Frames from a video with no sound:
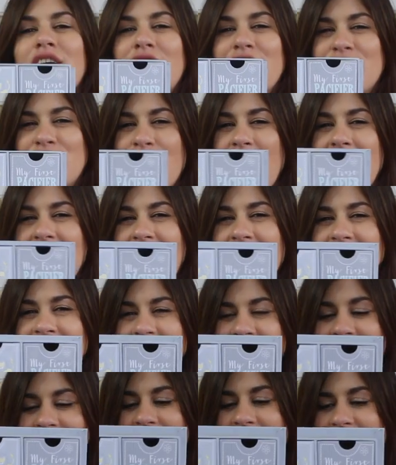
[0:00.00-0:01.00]
So I like
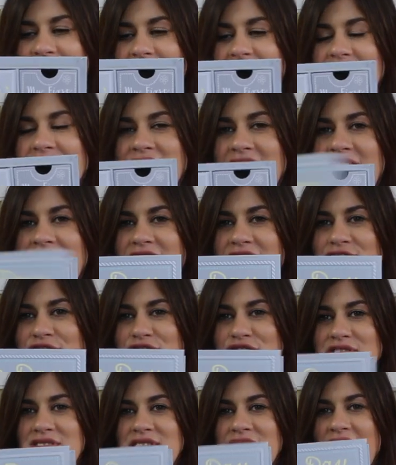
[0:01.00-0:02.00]
these little things, that these are
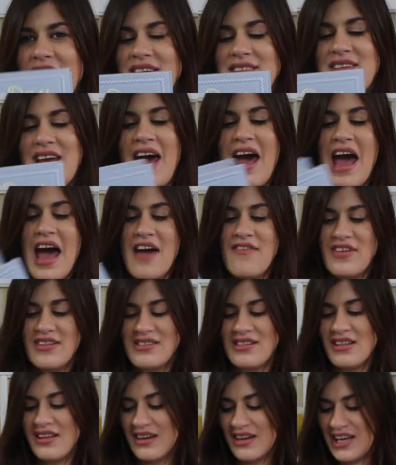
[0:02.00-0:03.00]
just nice to have as
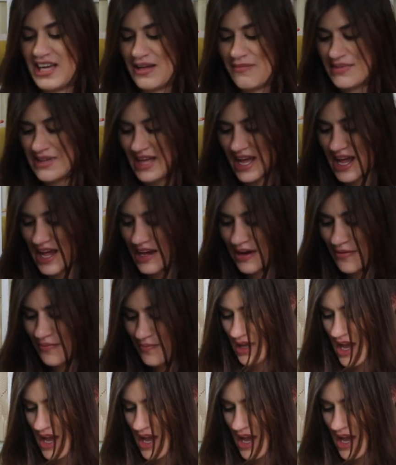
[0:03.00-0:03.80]
a little keepsake.